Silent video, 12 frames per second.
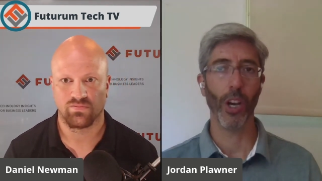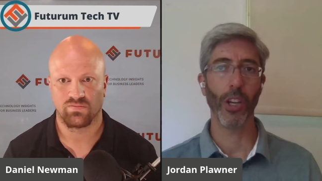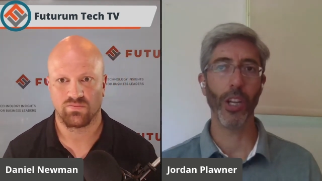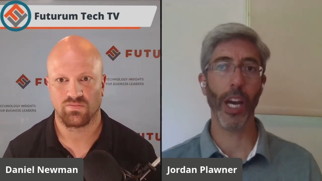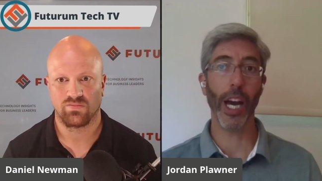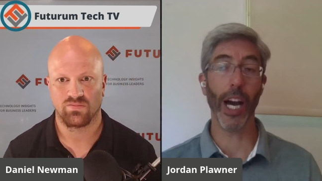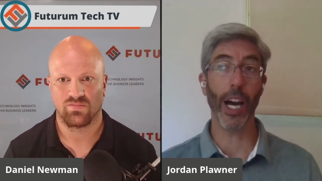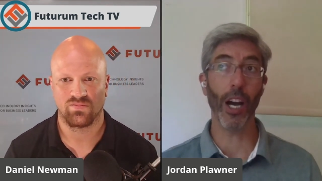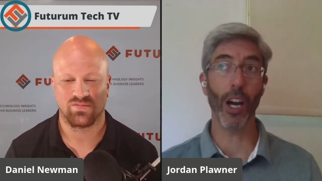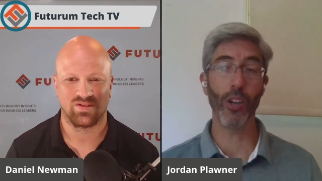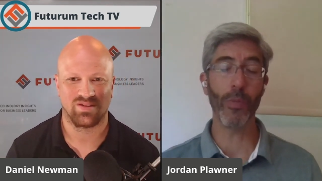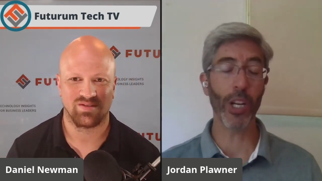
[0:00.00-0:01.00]
Speaker 1: Yeah,
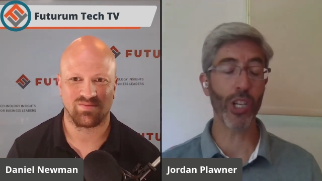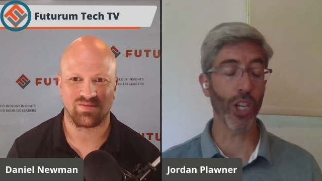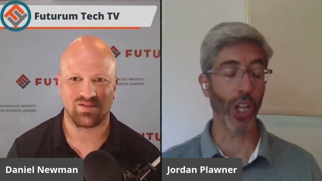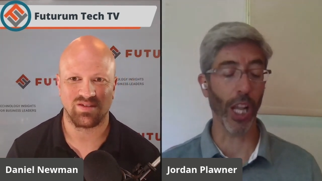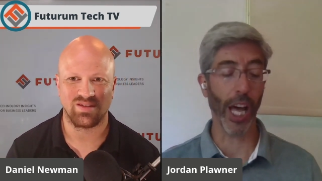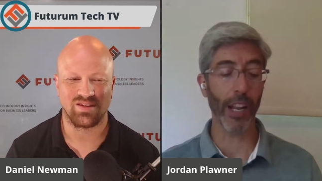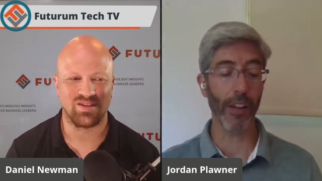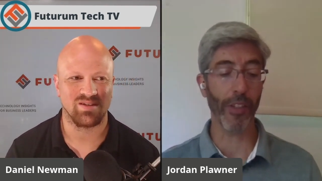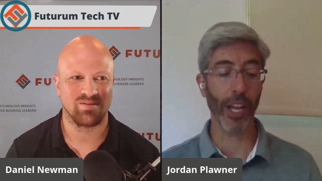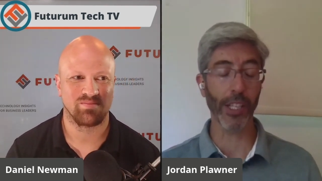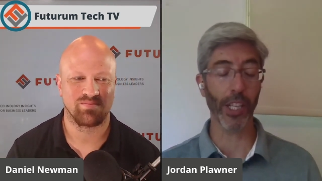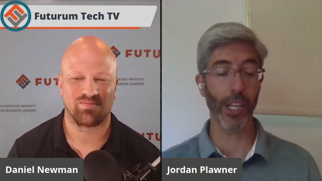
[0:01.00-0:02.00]
you mentioned a lot of
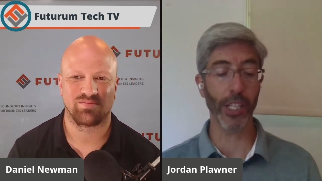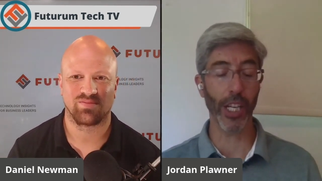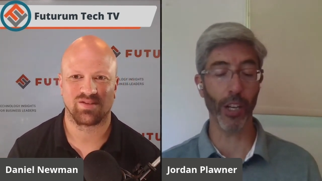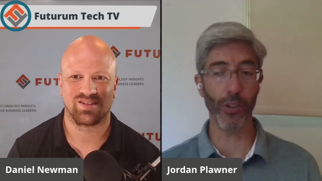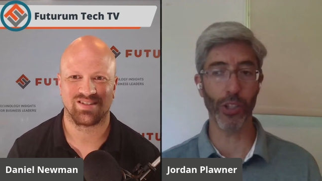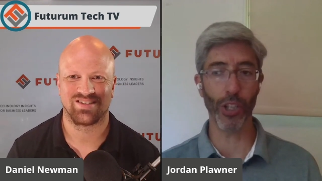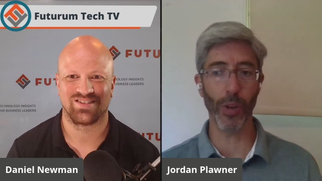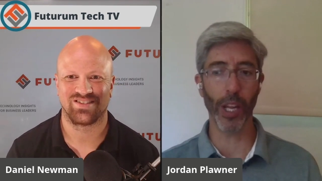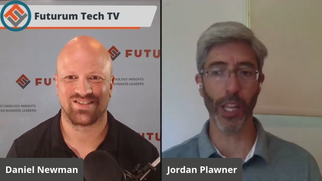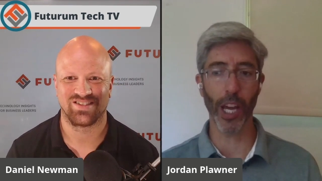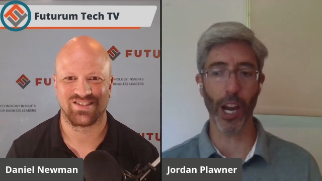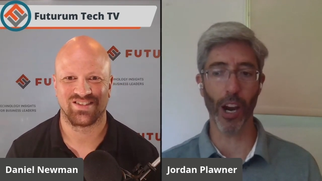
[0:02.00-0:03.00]
things that Intel is
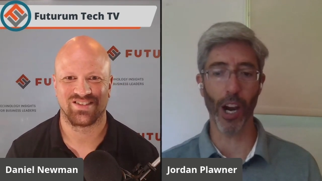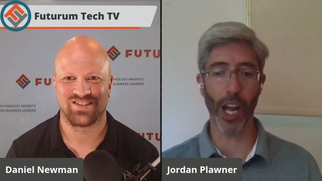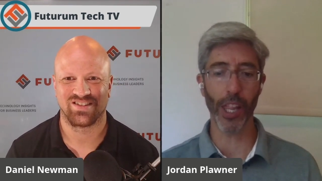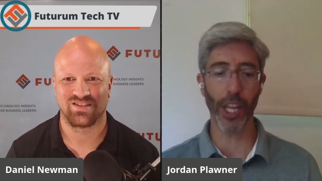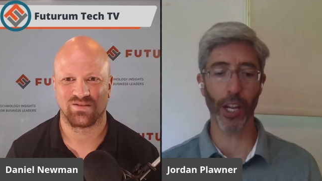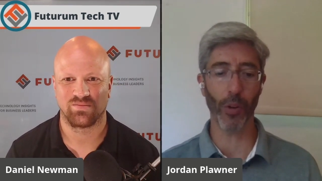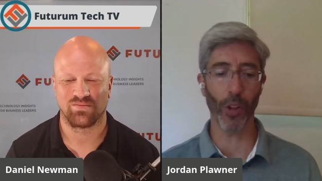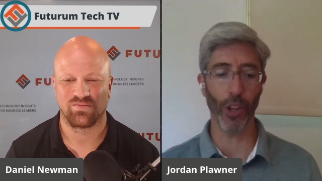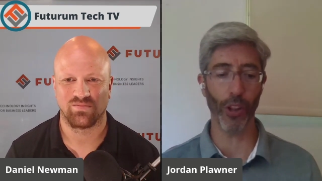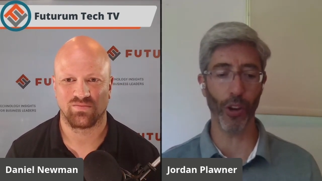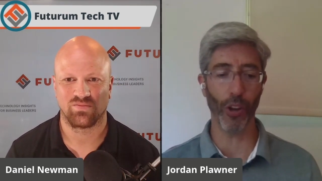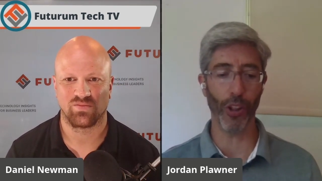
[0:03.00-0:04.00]
doing there. I think
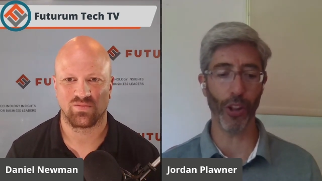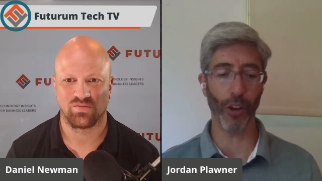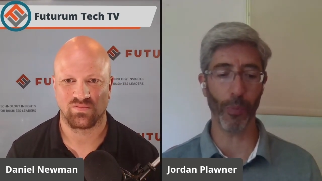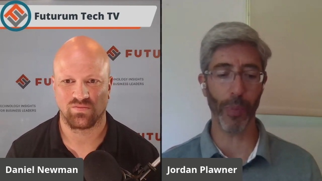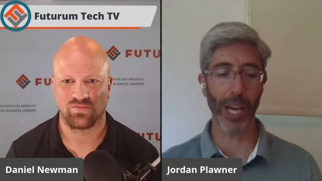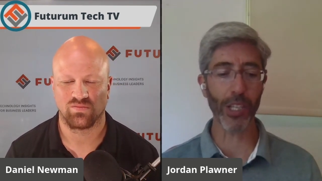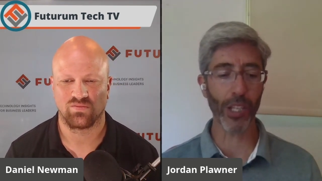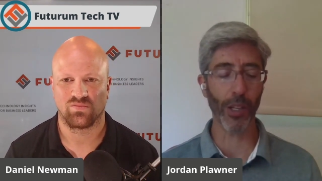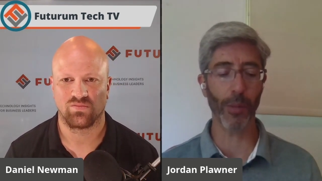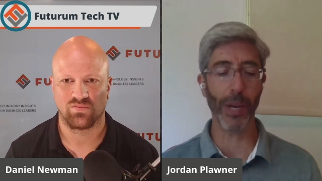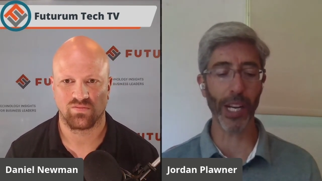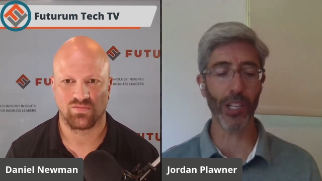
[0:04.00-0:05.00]

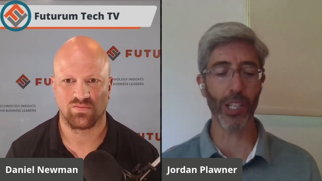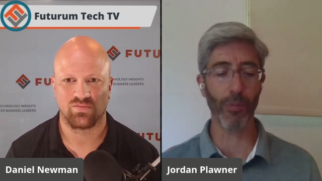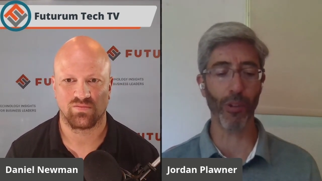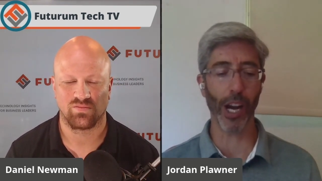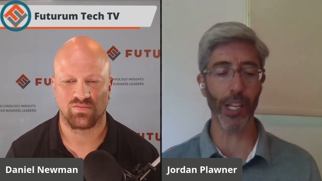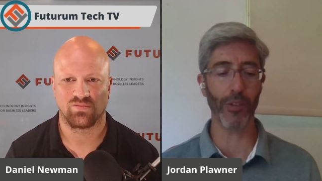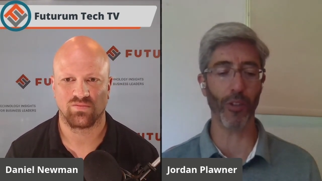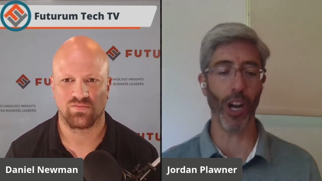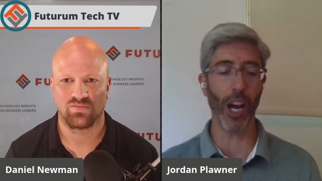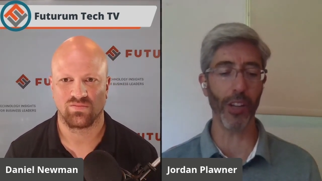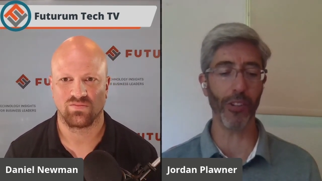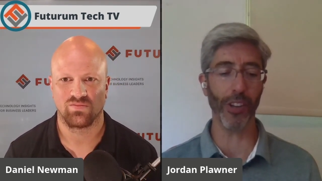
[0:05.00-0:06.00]
the biggest surprise for
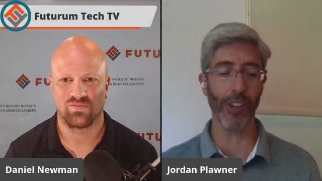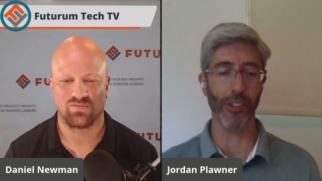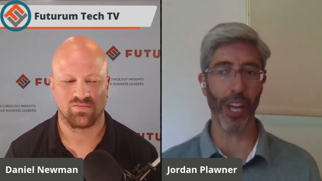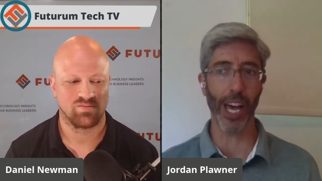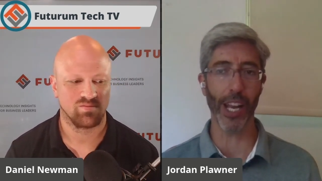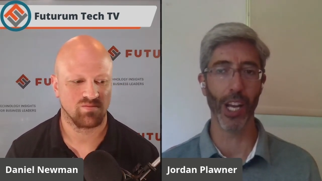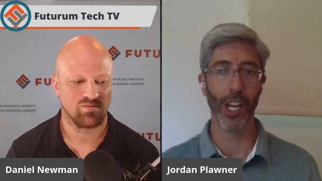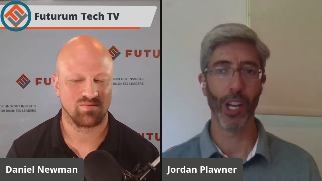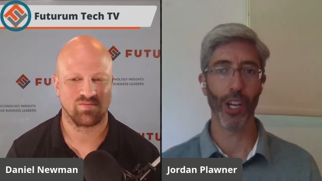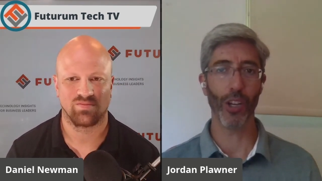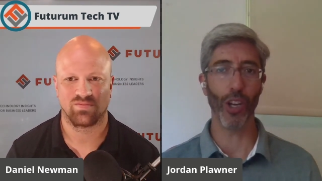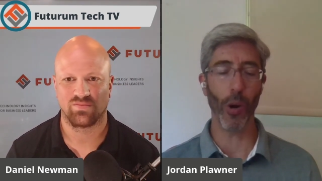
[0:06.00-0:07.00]
us is that
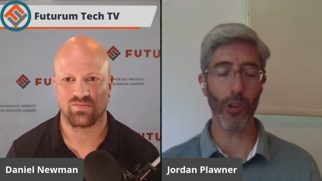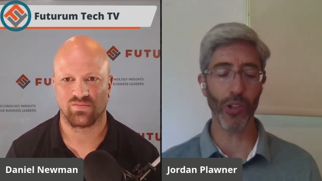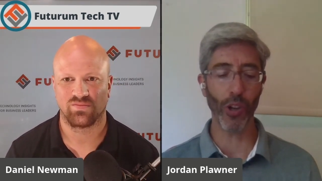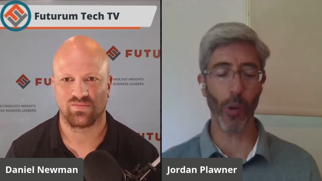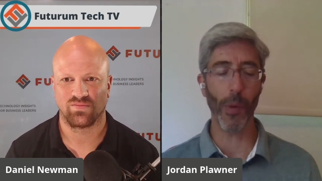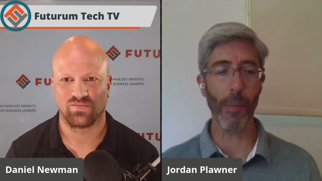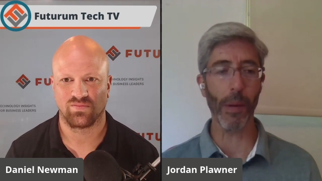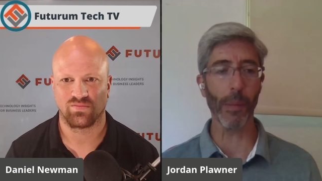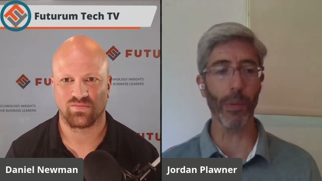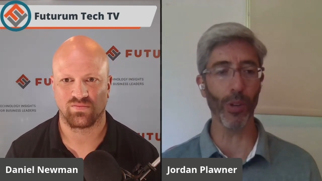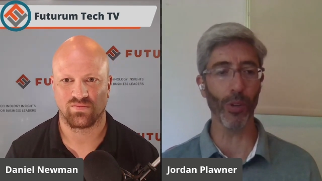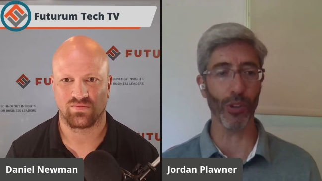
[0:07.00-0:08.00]
so many
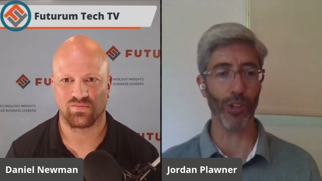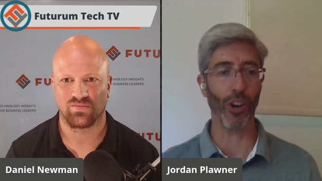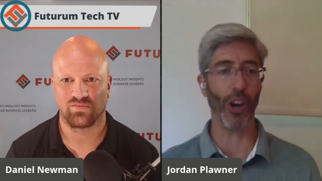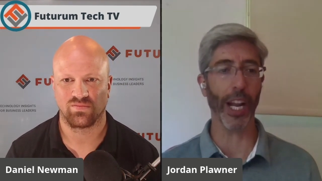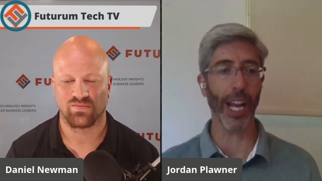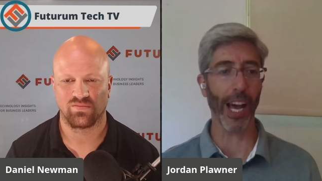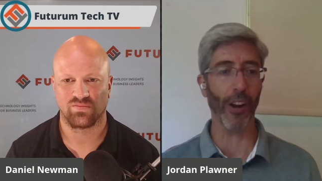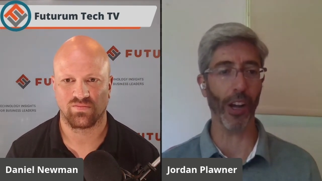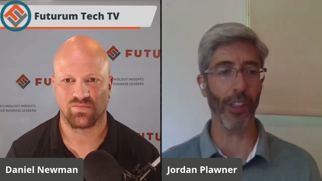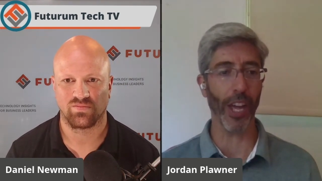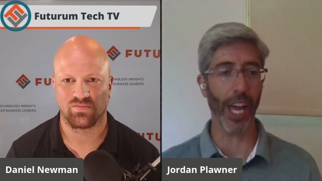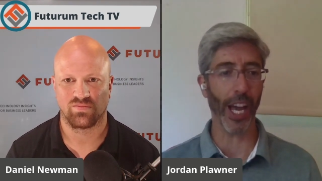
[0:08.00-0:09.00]
people who are starting out
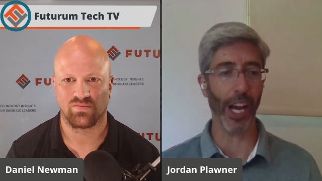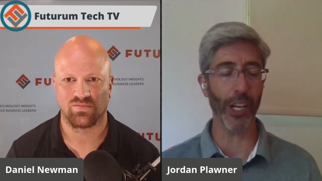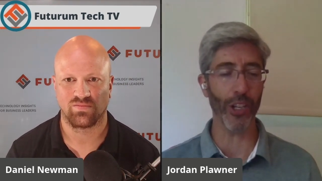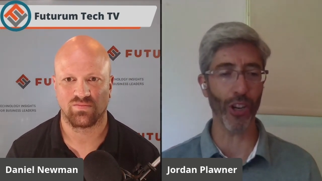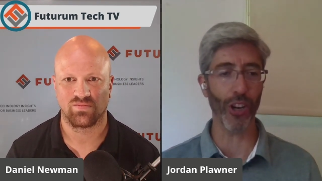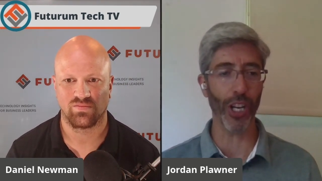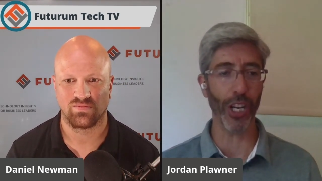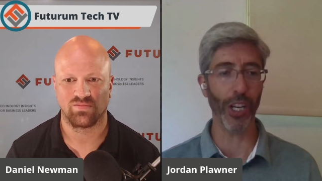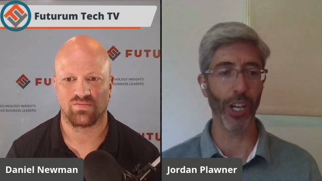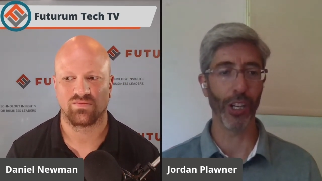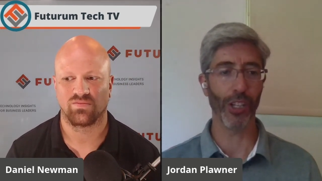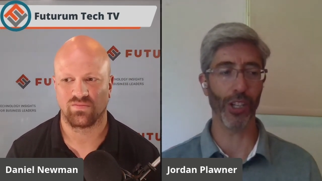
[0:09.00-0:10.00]
on the AI journey
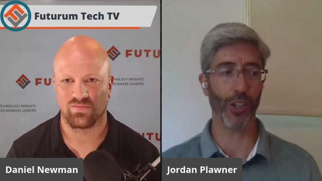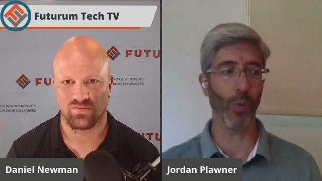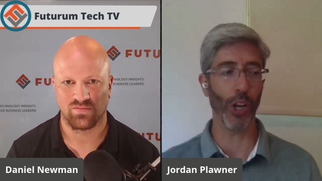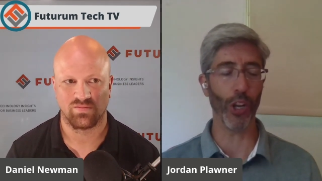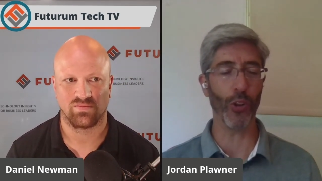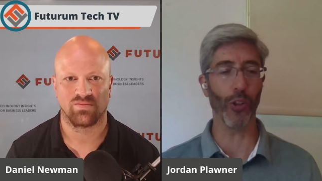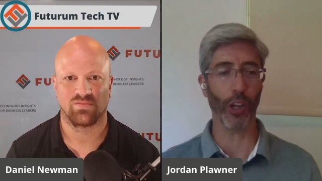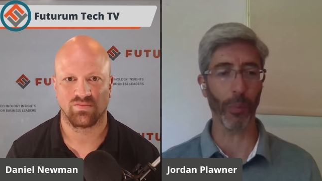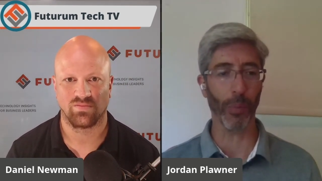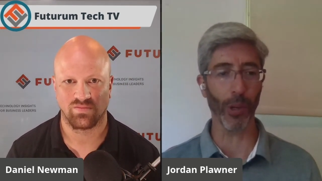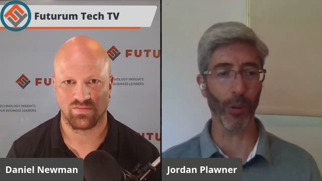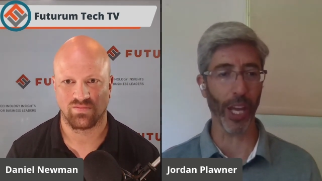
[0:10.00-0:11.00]
just want to use the
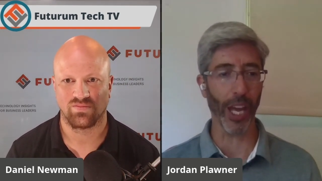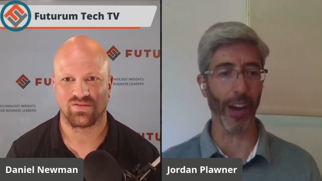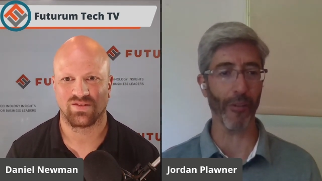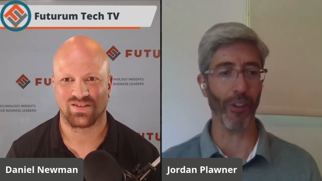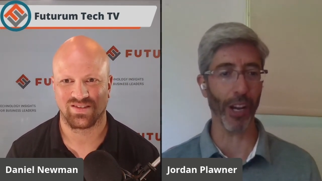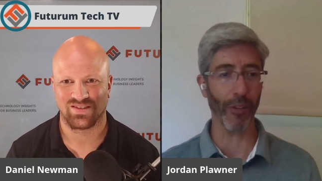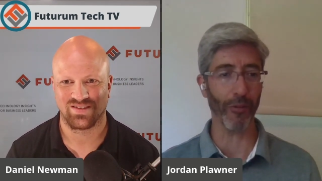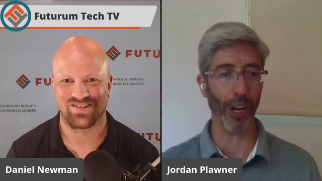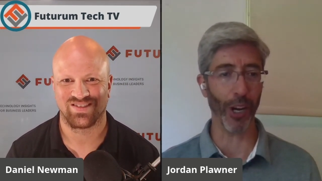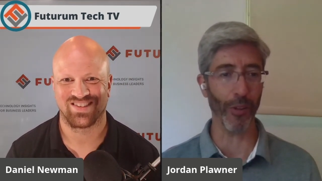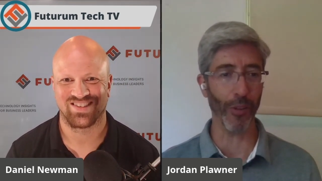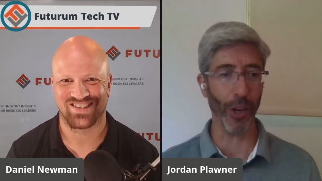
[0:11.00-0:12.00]
compute they have right in
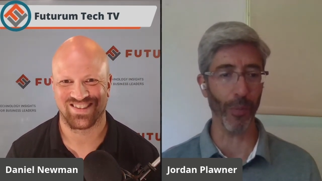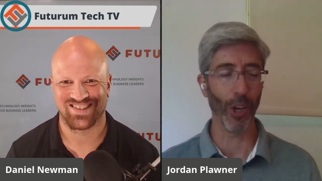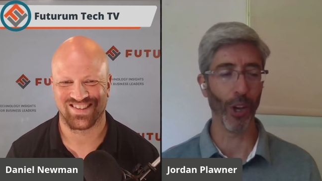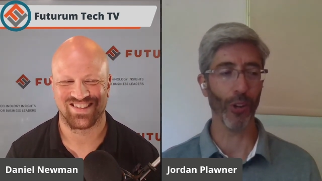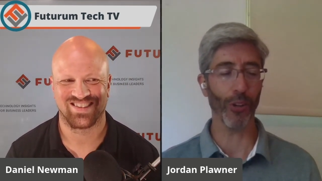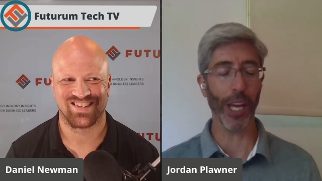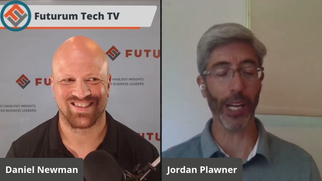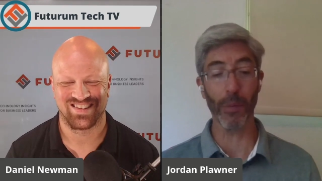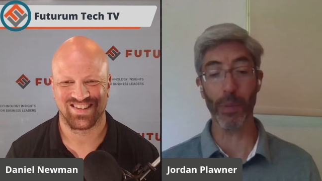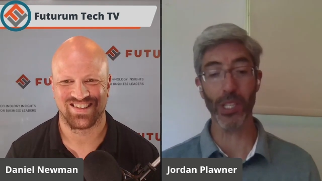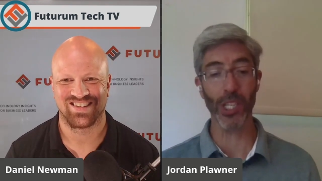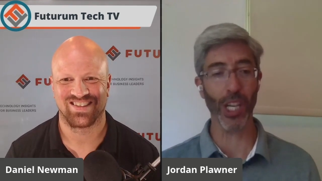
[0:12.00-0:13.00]
front of them. So that
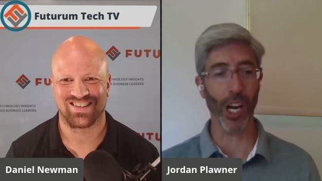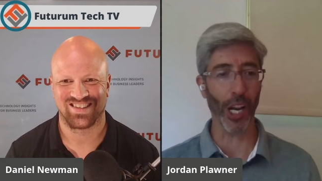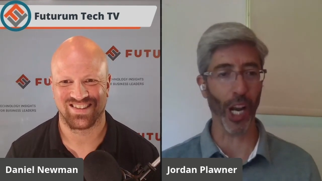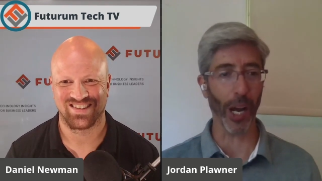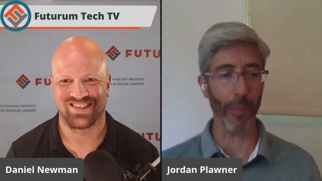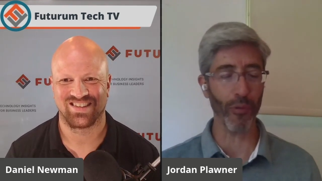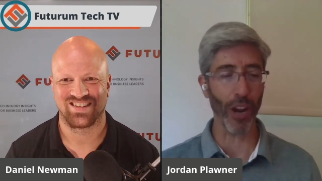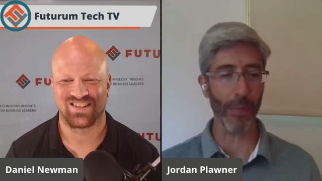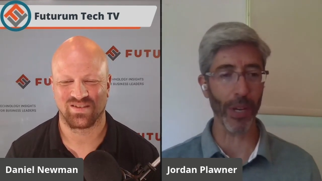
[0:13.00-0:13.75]
could be Xeon on